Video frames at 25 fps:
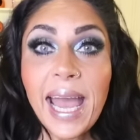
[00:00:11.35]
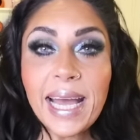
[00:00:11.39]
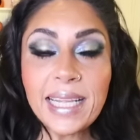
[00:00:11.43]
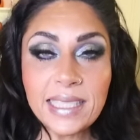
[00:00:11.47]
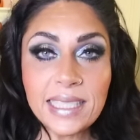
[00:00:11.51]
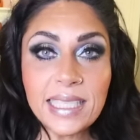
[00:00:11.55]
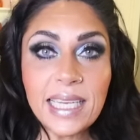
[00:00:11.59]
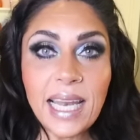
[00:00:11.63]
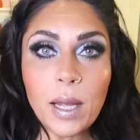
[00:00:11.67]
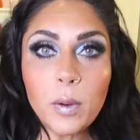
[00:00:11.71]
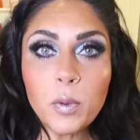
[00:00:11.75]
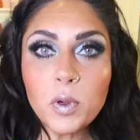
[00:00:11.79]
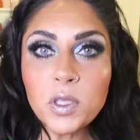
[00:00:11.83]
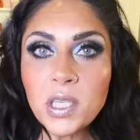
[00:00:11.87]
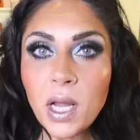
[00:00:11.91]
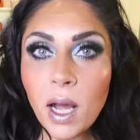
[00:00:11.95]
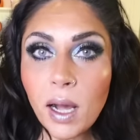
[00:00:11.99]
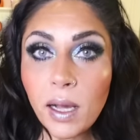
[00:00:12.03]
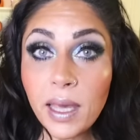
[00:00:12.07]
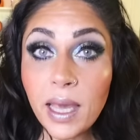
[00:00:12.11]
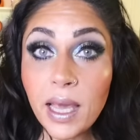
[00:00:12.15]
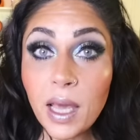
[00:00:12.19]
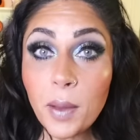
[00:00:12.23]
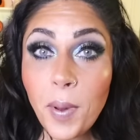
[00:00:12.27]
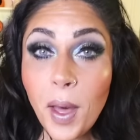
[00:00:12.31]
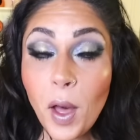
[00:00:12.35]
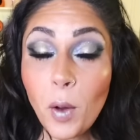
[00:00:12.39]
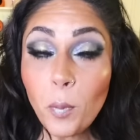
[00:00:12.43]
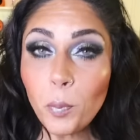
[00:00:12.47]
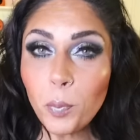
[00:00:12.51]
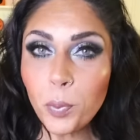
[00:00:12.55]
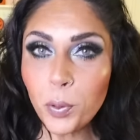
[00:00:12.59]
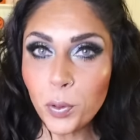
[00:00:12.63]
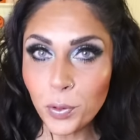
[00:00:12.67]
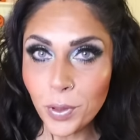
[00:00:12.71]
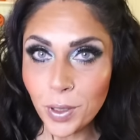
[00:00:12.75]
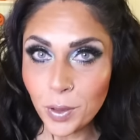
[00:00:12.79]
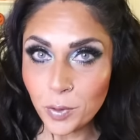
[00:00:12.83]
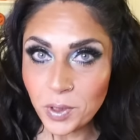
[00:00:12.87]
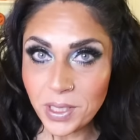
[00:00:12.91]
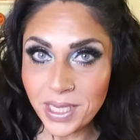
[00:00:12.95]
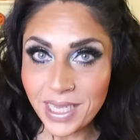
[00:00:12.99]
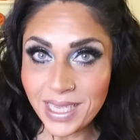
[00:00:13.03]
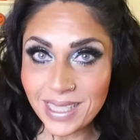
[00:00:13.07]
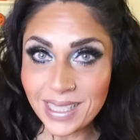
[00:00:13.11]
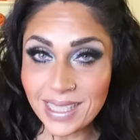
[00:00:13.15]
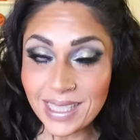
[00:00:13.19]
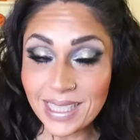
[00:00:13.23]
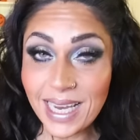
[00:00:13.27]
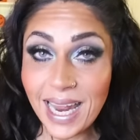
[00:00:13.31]
And today we're talking about
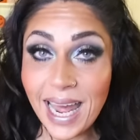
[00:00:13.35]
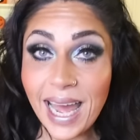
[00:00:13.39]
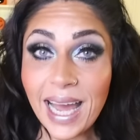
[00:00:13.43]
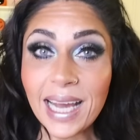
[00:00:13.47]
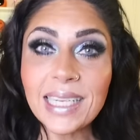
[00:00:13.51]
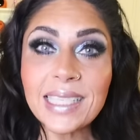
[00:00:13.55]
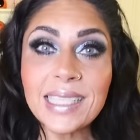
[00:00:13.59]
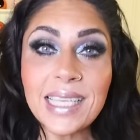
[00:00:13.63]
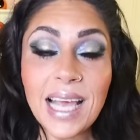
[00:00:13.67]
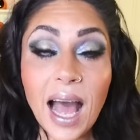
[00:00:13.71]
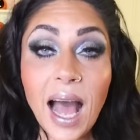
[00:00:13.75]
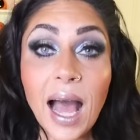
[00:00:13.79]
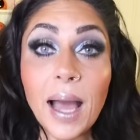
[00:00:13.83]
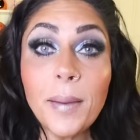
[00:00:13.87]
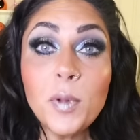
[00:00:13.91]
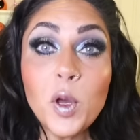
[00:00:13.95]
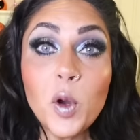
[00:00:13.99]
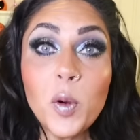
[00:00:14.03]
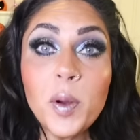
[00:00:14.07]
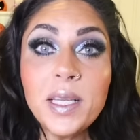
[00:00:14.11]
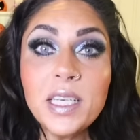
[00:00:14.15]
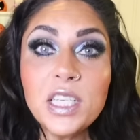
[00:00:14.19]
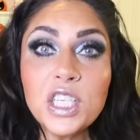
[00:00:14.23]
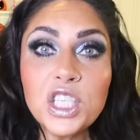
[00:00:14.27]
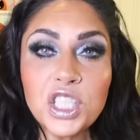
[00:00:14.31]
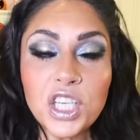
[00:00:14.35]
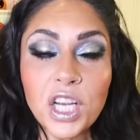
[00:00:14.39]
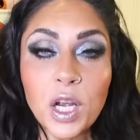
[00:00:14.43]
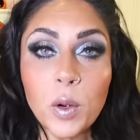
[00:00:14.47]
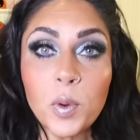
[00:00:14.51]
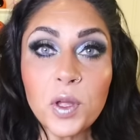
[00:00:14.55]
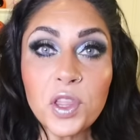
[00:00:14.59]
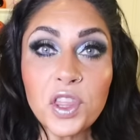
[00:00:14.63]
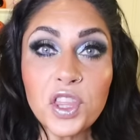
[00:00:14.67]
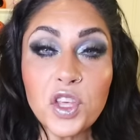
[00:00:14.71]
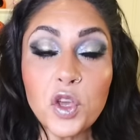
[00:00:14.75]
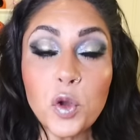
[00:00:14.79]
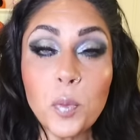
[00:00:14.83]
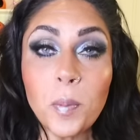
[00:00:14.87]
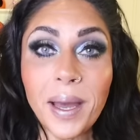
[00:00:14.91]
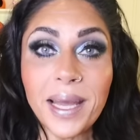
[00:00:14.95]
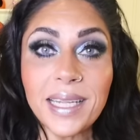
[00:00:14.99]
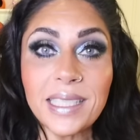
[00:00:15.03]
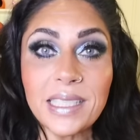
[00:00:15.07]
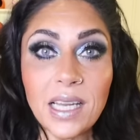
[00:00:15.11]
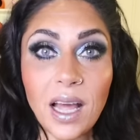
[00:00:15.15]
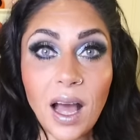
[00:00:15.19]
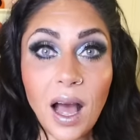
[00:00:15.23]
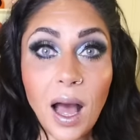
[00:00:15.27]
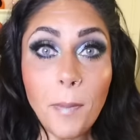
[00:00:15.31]
protein snacks. I'm going to share with you
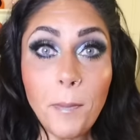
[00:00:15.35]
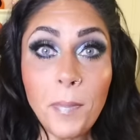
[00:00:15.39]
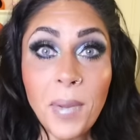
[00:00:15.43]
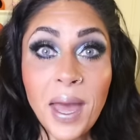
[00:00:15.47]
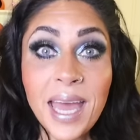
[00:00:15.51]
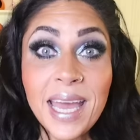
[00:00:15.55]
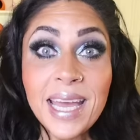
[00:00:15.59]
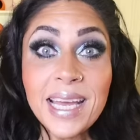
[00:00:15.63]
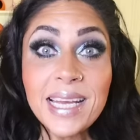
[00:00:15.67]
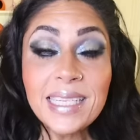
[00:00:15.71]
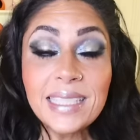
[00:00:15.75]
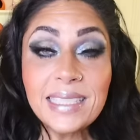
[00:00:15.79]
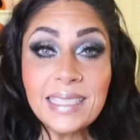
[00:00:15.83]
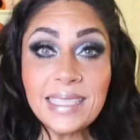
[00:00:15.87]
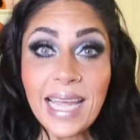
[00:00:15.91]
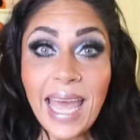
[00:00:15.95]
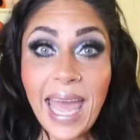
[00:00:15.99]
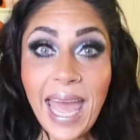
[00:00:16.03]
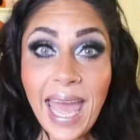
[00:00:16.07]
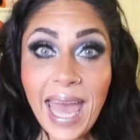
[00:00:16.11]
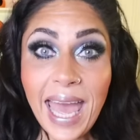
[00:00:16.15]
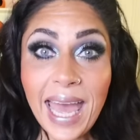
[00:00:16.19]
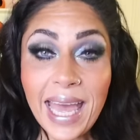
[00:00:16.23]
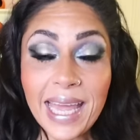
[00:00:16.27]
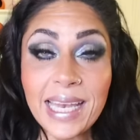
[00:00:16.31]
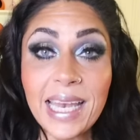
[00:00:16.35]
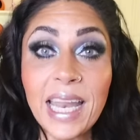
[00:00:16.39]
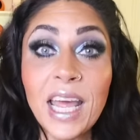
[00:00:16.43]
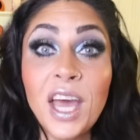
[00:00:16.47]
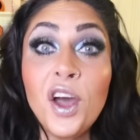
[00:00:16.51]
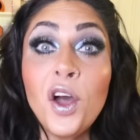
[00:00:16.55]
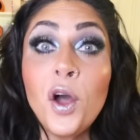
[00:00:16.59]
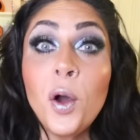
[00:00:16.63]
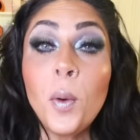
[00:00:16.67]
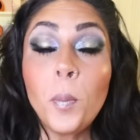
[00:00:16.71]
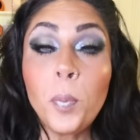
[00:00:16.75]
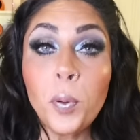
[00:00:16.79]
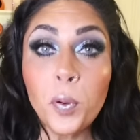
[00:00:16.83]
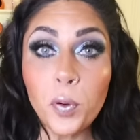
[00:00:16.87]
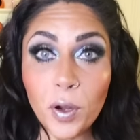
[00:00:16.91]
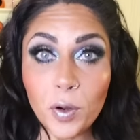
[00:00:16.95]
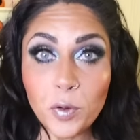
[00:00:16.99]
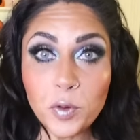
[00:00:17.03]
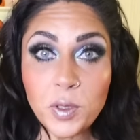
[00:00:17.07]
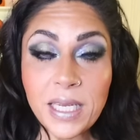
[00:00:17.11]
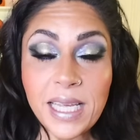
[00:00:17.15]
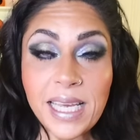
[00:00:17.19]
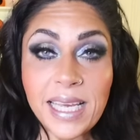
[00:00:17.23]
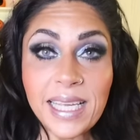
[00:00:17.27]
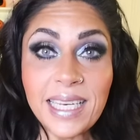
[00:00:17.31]
my top 10
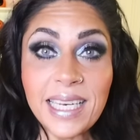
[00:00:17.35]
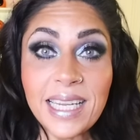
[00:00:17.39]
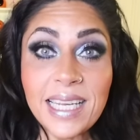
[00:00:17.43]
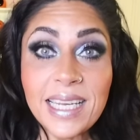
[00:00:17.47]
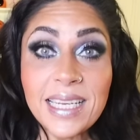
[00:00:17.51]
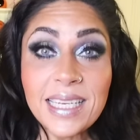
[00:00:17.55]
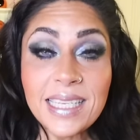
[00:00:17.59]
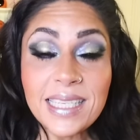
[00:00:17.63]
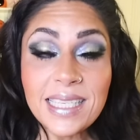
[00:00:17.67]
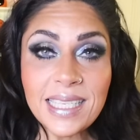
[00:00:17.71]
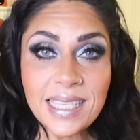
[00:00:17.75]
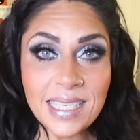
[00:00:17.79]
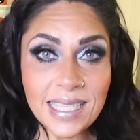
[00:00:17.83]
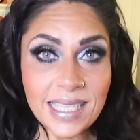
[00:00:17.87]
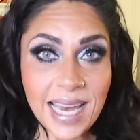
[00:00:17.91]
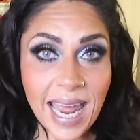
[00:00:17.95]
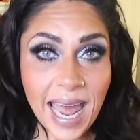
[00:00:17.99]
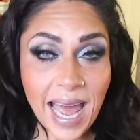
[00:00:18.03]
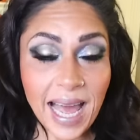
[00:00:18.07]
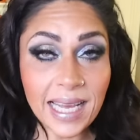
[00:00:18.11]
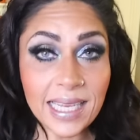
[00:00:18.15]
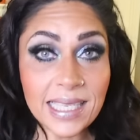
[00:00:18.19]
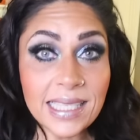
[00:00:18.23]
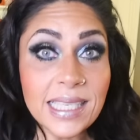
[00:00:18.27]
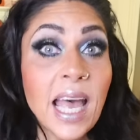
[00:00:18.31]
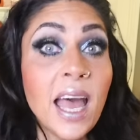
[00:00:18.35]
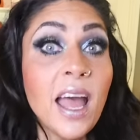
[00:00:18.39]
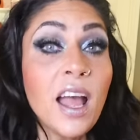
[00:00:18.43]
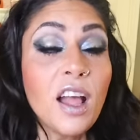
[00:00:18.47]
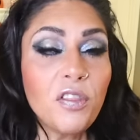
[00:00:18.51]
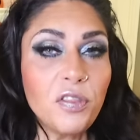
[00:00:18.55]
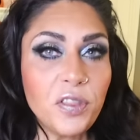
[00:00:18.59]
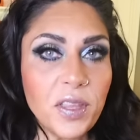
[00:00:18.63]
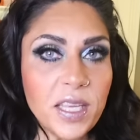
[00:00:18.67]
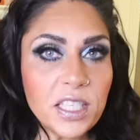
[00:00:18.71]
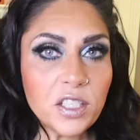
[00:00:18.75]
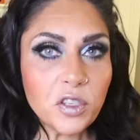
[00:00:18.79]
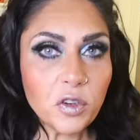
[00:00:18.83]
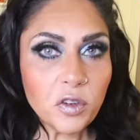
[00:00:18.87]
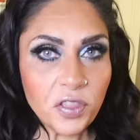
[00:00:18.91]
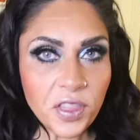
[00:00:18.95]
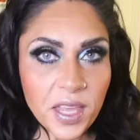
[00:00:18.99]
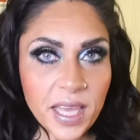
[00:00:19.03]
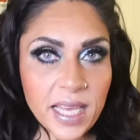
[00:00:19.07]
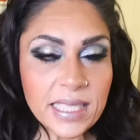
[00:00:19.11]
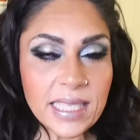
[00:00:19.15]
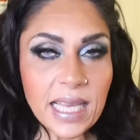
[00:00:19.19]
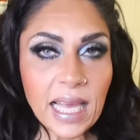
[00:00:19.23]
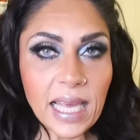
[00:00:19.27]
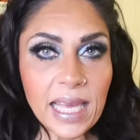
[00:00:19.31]
protein snacks. These are
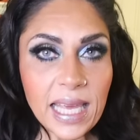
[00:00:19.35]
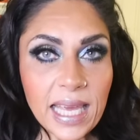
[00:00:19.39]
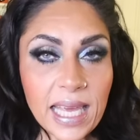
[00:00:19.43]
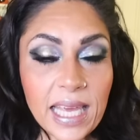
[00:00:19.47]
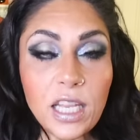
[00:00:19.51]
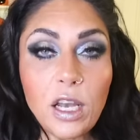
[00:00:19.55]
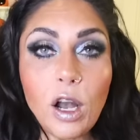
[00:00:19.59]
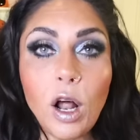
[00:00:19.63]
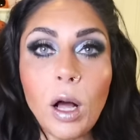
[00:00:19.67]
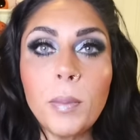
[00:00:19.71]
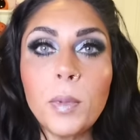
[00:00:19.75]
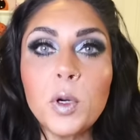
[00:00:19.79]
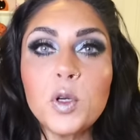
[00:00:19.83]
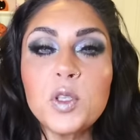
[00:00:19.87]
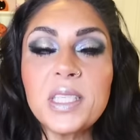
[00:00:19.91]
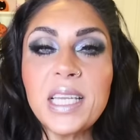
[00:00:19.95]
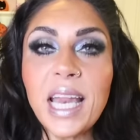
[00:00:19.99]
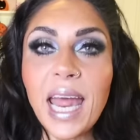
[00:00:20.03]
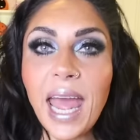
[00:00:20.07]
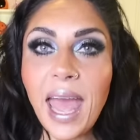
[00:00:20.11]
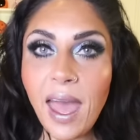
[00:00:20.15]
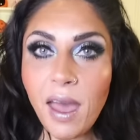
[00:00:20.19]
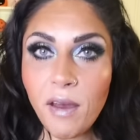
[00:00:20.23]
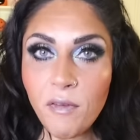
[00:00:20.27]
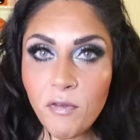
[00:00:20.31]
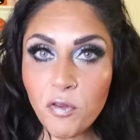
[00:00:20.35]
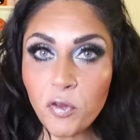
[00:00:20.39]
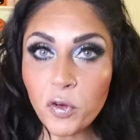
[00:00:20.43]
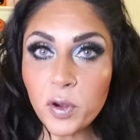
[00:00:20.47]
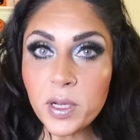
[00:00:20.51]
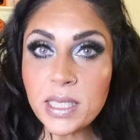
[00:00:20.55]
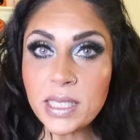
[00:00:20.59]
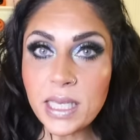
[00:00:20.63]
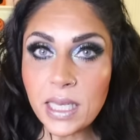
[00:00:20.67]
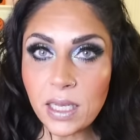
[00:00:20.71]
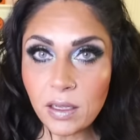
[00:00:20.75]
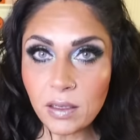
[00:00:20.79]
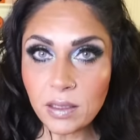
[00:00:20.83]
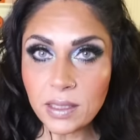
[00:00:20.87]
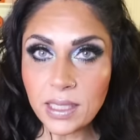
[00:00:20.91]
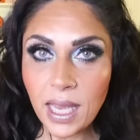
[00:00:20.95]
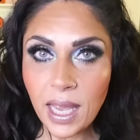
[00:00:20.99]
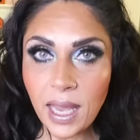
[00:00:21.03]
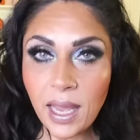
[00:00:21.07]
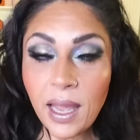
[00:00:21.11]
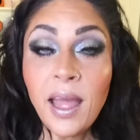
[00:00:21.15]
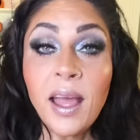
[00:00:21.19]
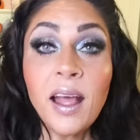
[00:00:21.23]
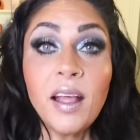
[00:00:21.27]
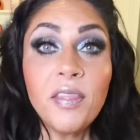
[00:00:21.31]
things I eat almost every single
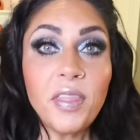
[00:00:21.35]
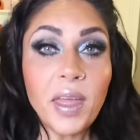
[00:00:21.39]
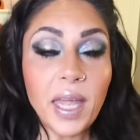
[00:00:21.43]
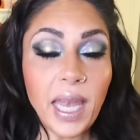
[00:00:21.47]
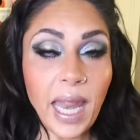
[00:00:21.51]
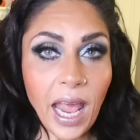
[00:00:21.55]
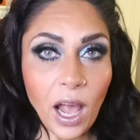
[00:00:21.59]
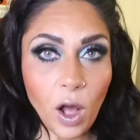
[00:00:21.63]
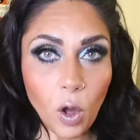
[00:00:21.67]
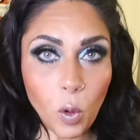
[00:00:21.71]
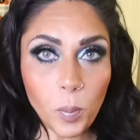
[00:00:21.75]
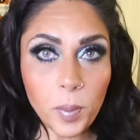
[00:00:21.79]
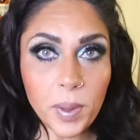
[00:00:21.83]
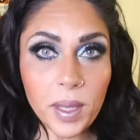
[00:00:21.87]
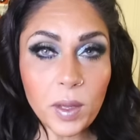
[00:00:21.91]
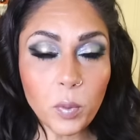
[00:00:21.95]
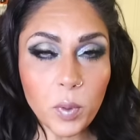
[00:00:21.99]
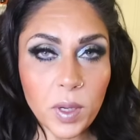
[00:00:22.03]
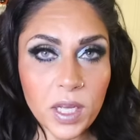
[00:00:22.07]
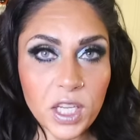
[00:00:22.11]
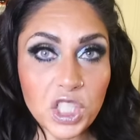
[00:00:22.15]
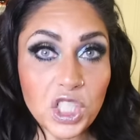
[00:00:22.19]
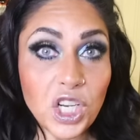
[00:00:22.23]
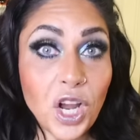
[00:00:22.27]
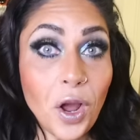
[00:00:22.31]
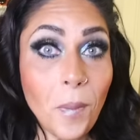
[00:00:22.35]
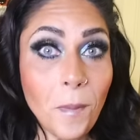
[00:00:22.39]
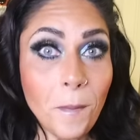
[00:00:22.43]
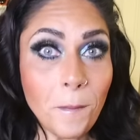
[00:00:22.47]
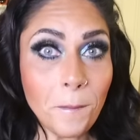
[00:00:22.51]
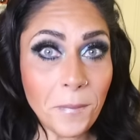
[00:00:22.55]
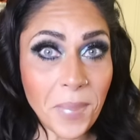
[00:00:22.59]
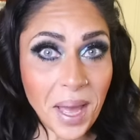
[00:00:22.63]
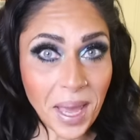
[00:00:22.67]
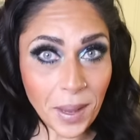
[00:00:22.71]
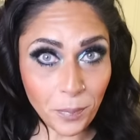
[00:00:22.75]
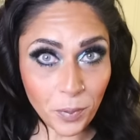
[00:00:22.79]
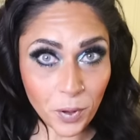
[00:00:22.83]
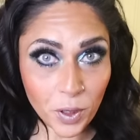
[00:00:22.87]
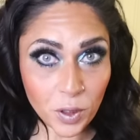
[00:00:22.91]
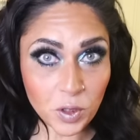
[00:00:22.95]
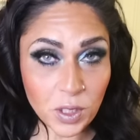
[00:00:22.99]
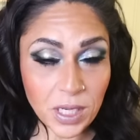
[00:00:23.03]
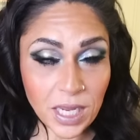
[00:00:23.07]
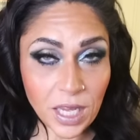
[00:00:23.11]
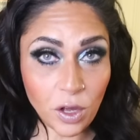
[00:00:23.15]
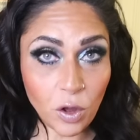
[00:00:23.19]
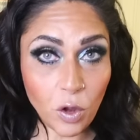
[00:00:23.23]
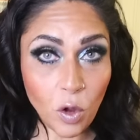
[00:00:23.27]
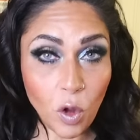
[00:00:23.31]
day that help me reach my
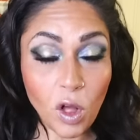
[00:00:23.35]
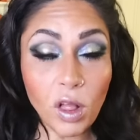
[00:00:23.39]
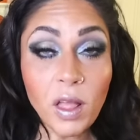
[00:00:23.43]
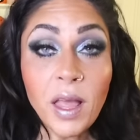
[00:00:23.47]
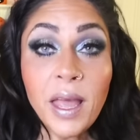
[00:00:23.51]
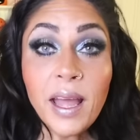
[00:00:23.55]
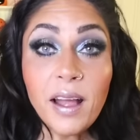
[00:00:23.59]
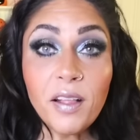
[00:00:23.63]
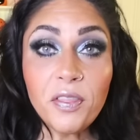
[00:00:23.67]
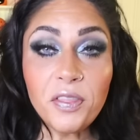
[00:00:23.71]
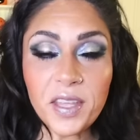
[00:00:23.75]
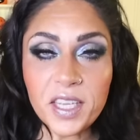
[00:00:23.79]
protein goal.